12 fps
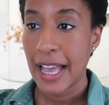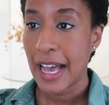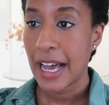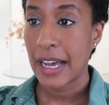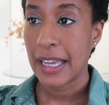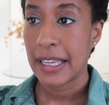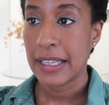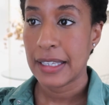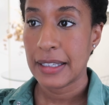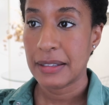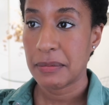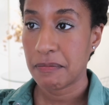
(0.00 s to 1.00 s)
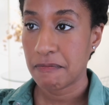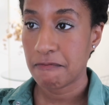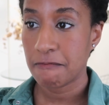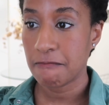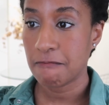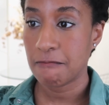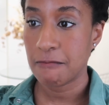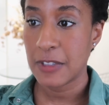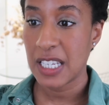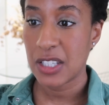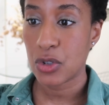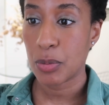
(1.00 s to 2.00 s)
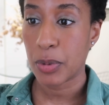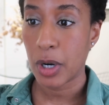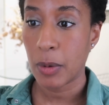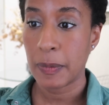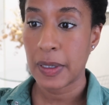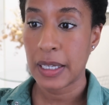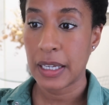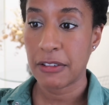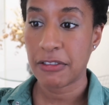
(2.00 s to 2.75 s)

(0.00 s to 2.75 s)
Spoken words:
I need to probably